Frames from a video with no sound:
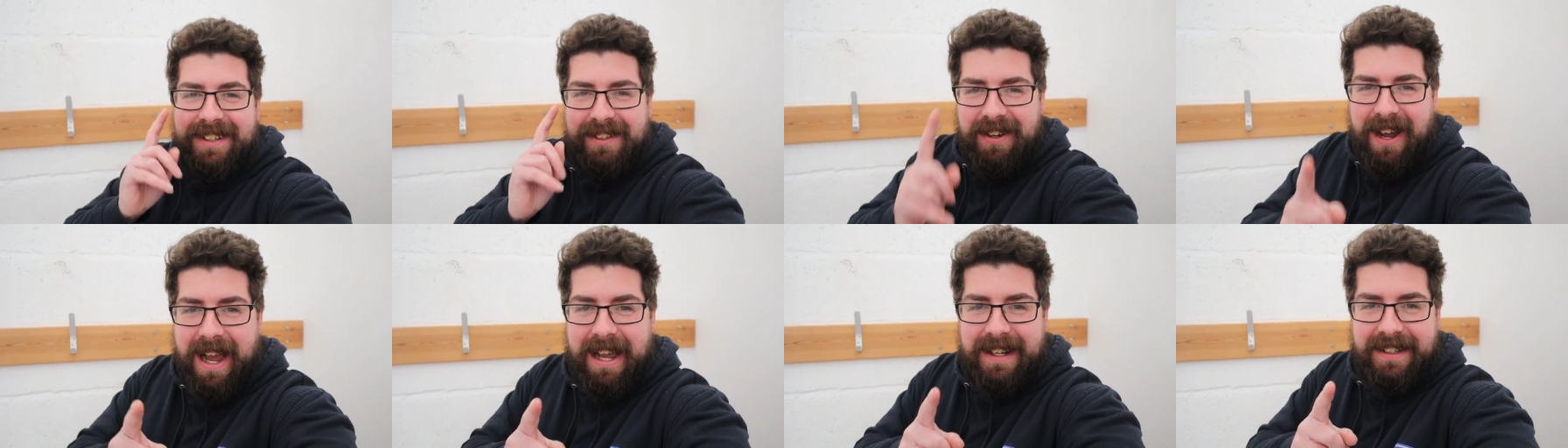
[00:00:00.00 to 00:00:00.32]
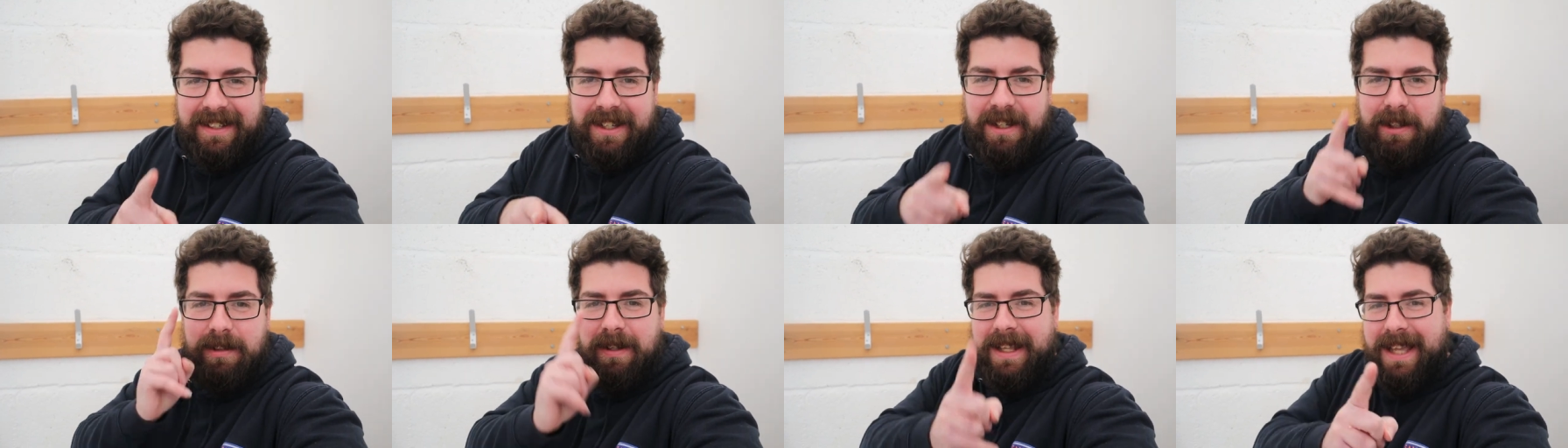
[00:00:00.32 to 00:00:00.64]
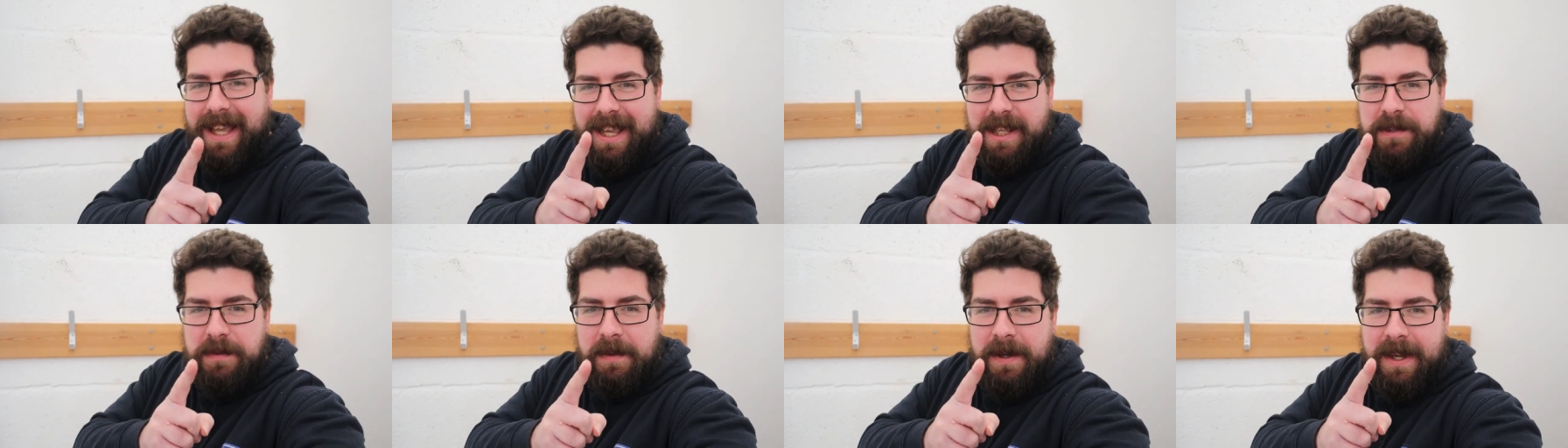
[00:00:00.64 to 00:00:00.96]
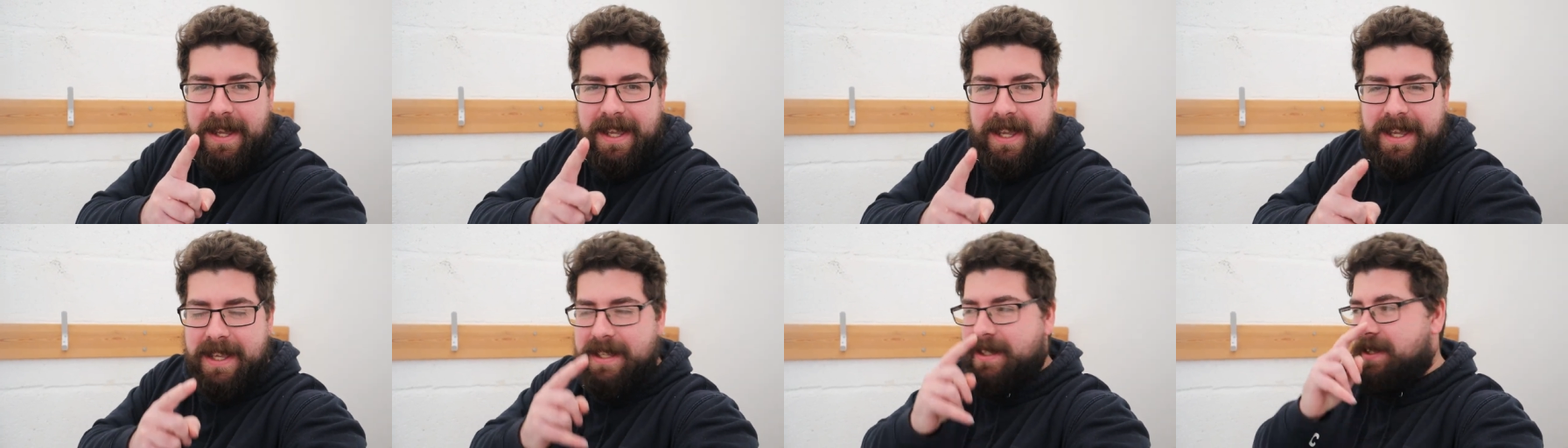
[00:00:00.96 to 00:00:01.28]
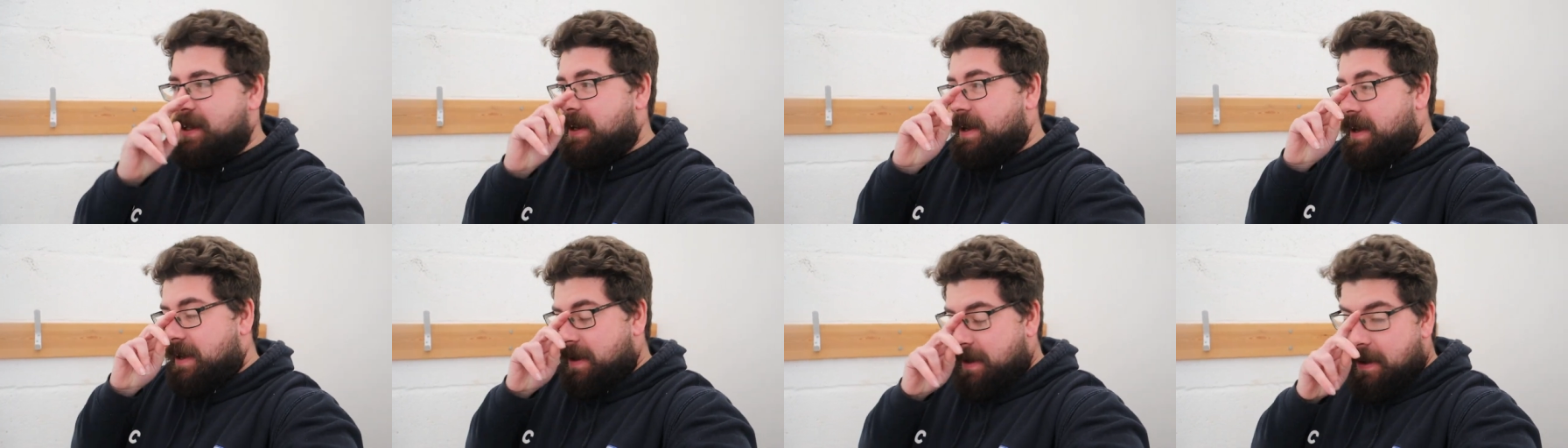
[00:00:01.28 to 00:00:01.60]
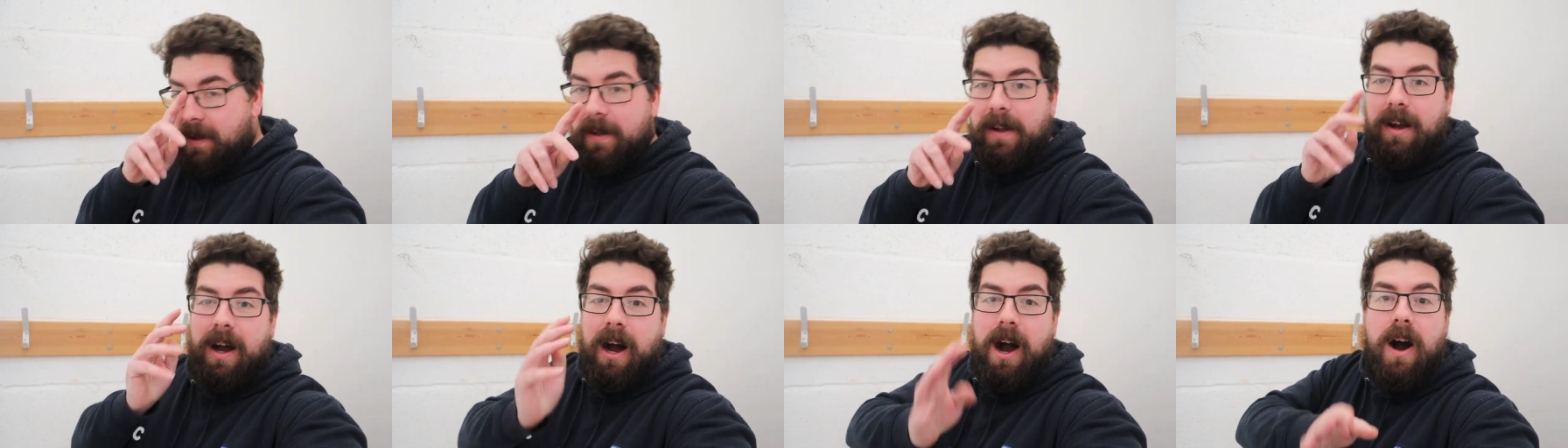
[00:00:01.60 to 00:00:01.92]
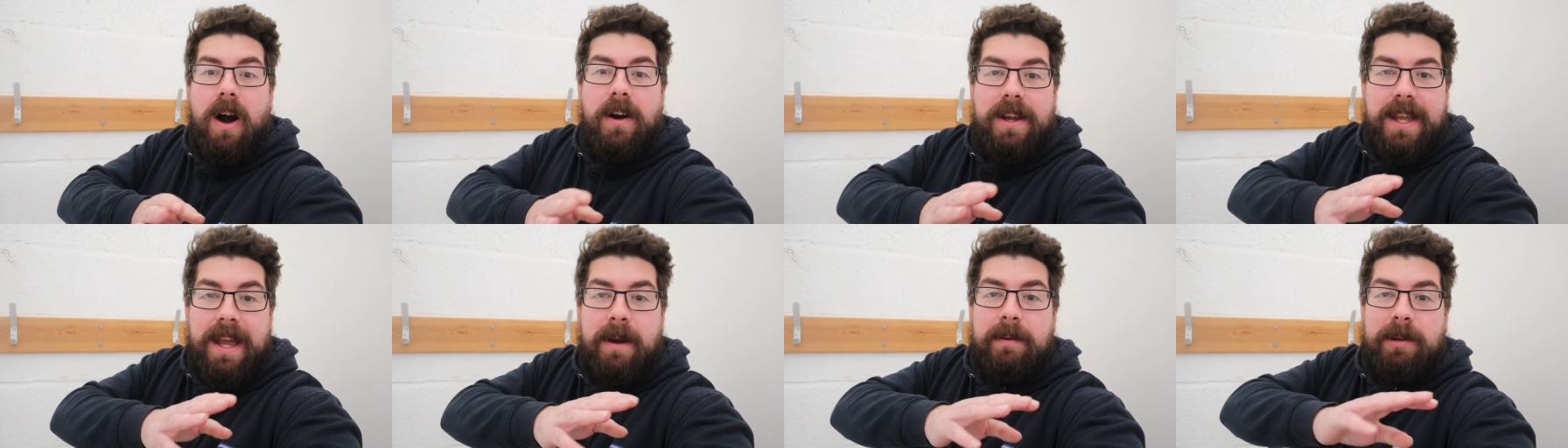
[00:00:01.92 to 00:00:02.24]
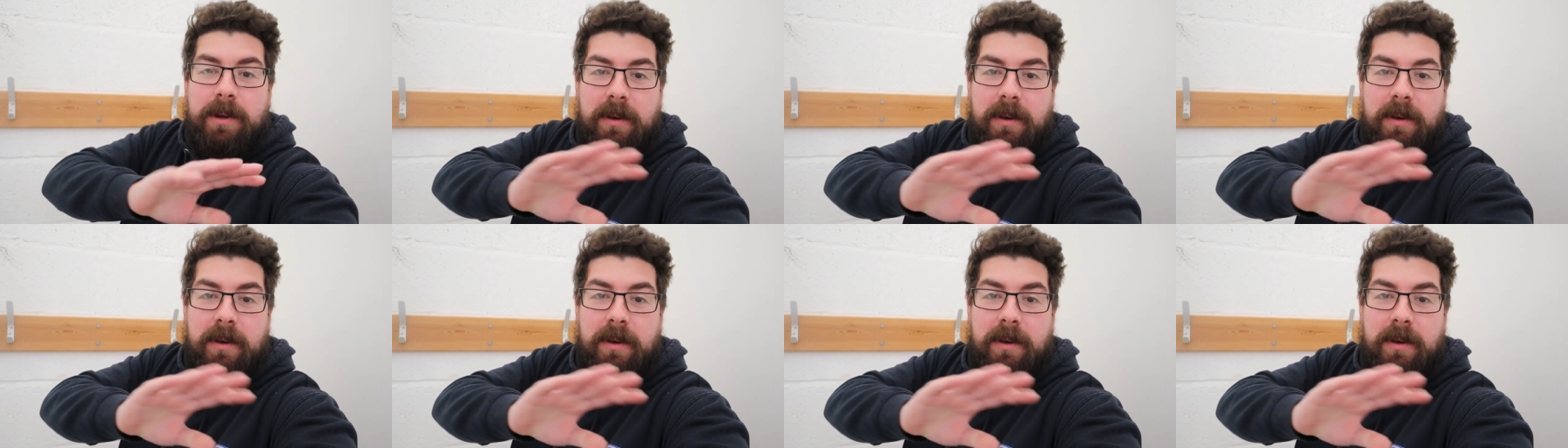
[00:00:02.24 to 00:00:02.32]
Not ideal, is what it is. Oh yeah,